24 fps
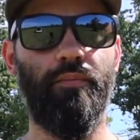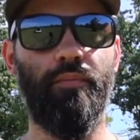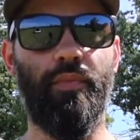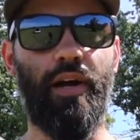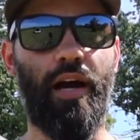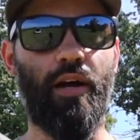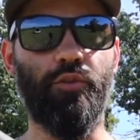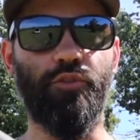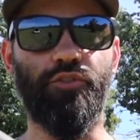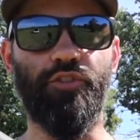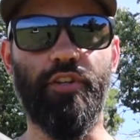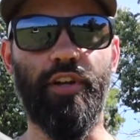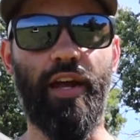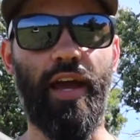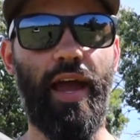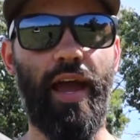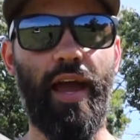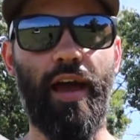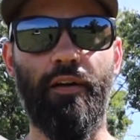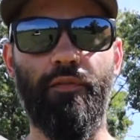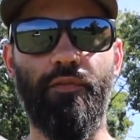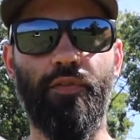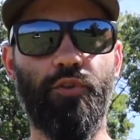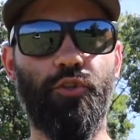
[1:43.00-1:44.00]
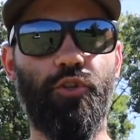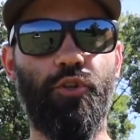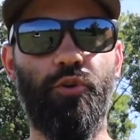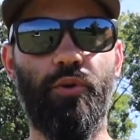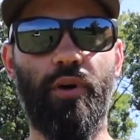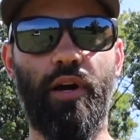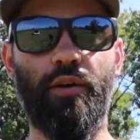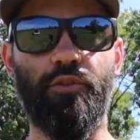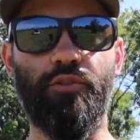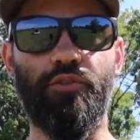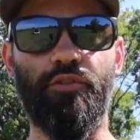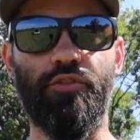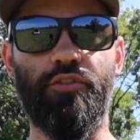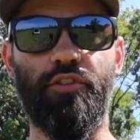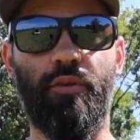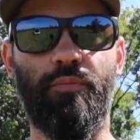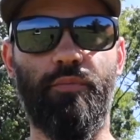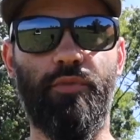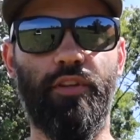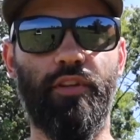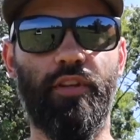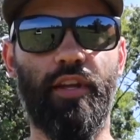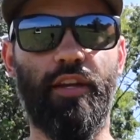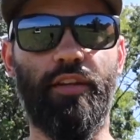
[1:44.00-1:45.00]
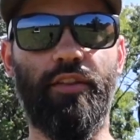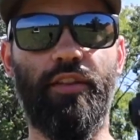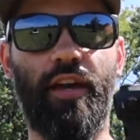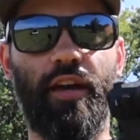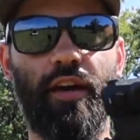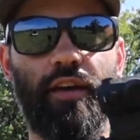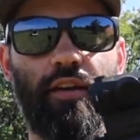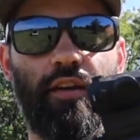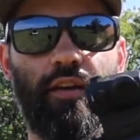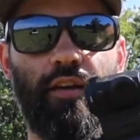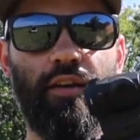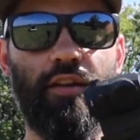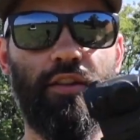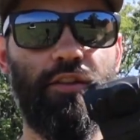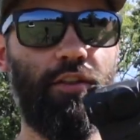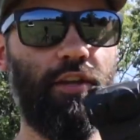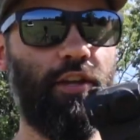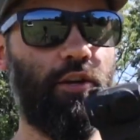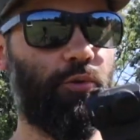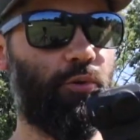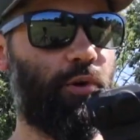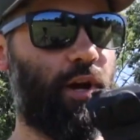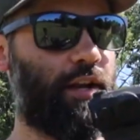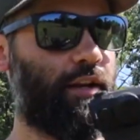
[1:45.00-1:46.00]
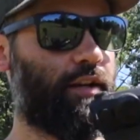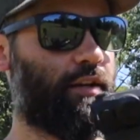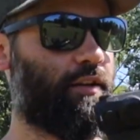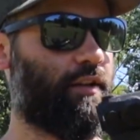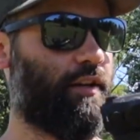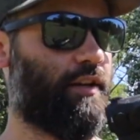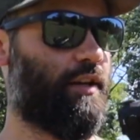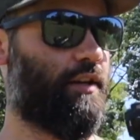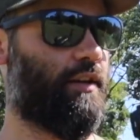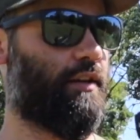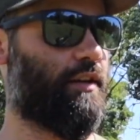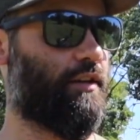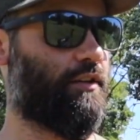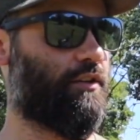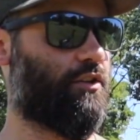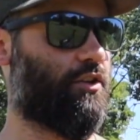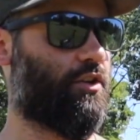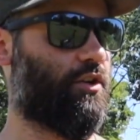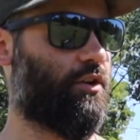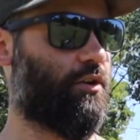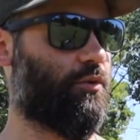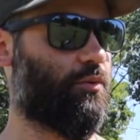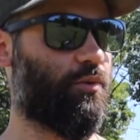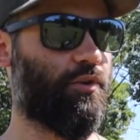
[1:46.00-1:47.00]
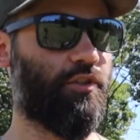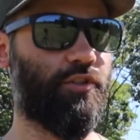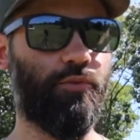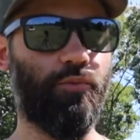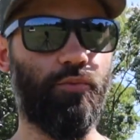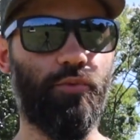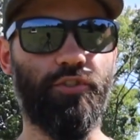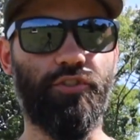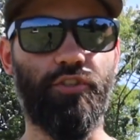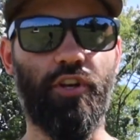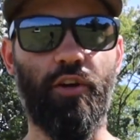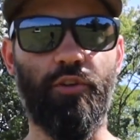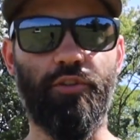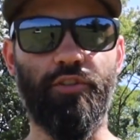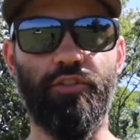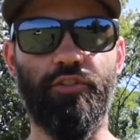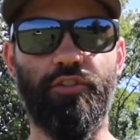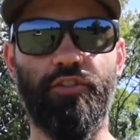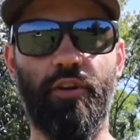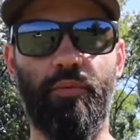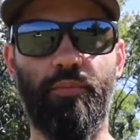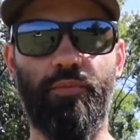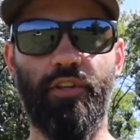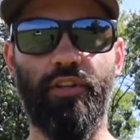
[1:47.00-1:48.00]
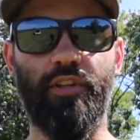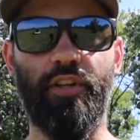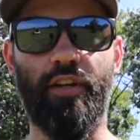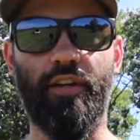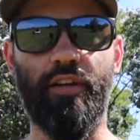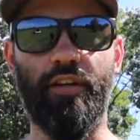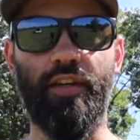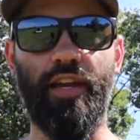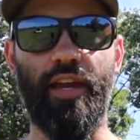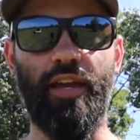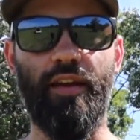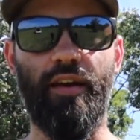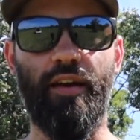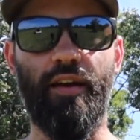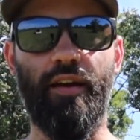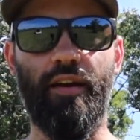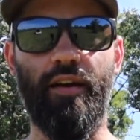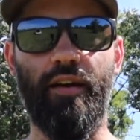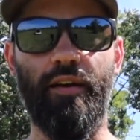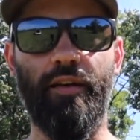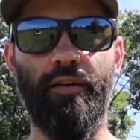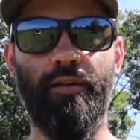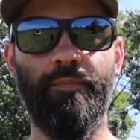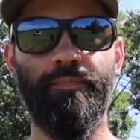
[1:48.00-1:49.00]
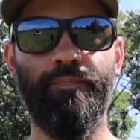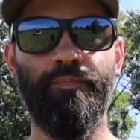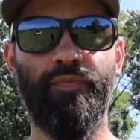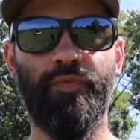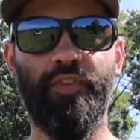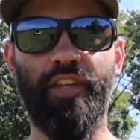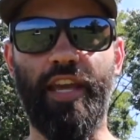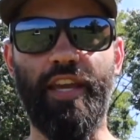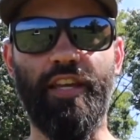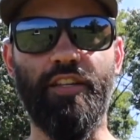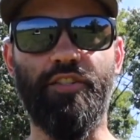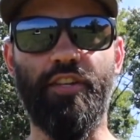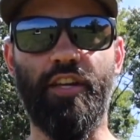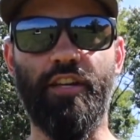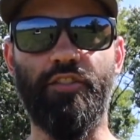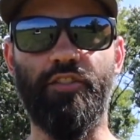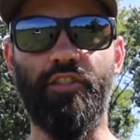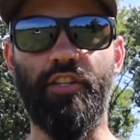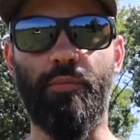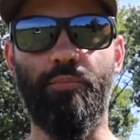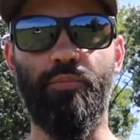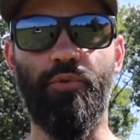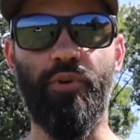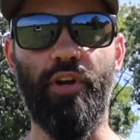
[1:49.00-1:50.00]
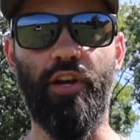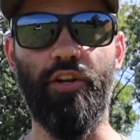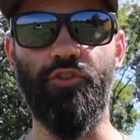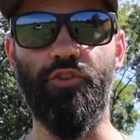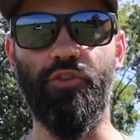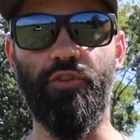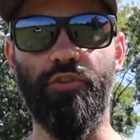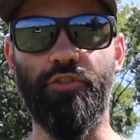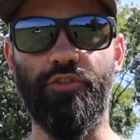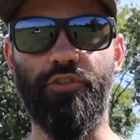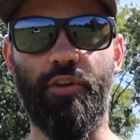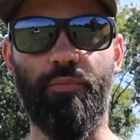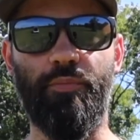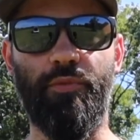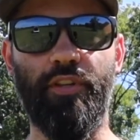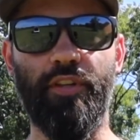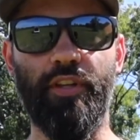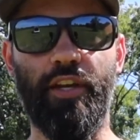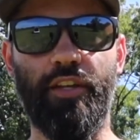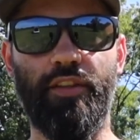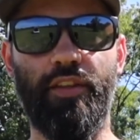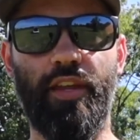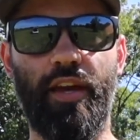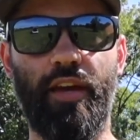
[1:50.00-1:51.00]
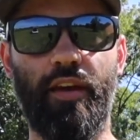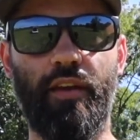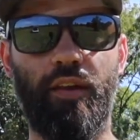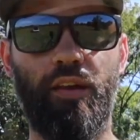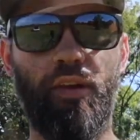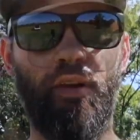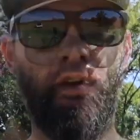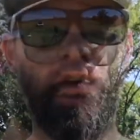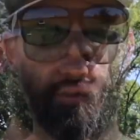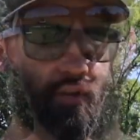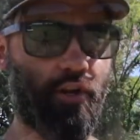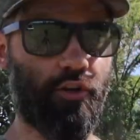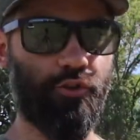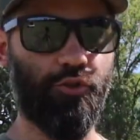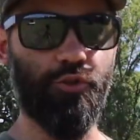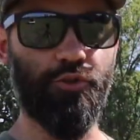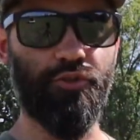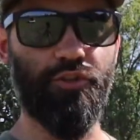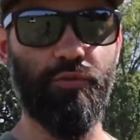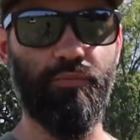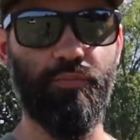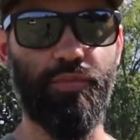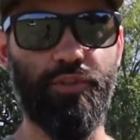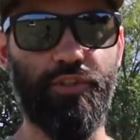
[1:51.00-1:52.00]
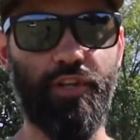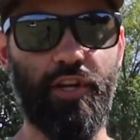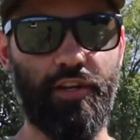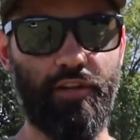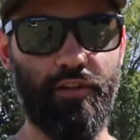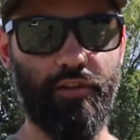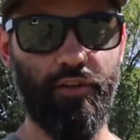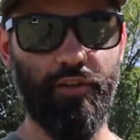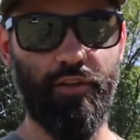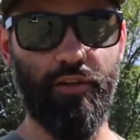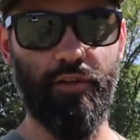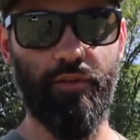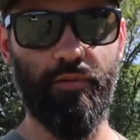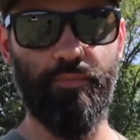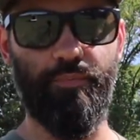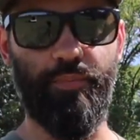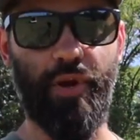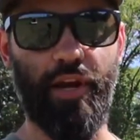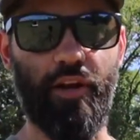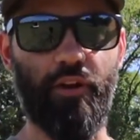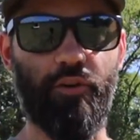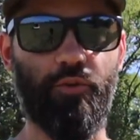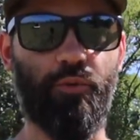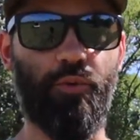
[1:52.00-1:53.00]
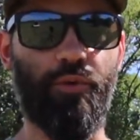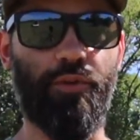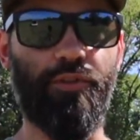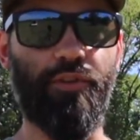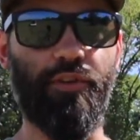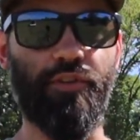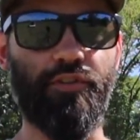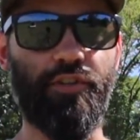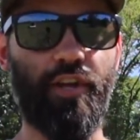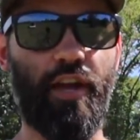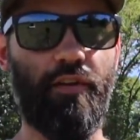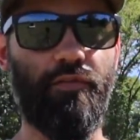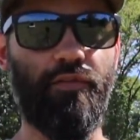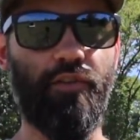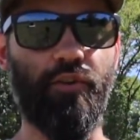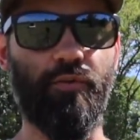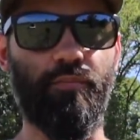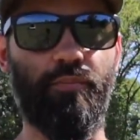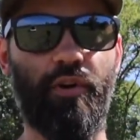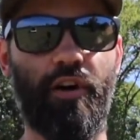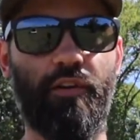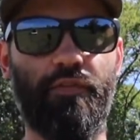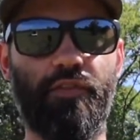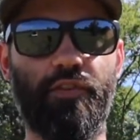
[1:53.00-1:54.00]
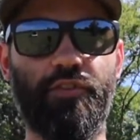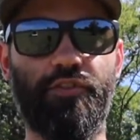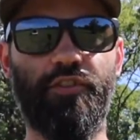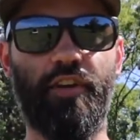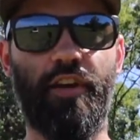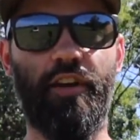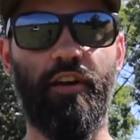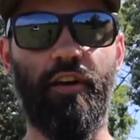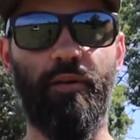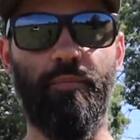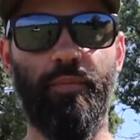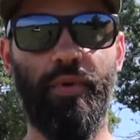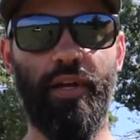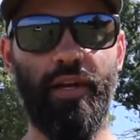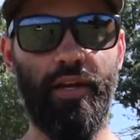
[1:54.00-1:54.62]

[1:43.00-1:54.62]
ounce and a half or 2 ounce or something like that, theoretically it could result in something like a case head separation or something like that. This cartridge in particular, paired with this heavier buffer setup,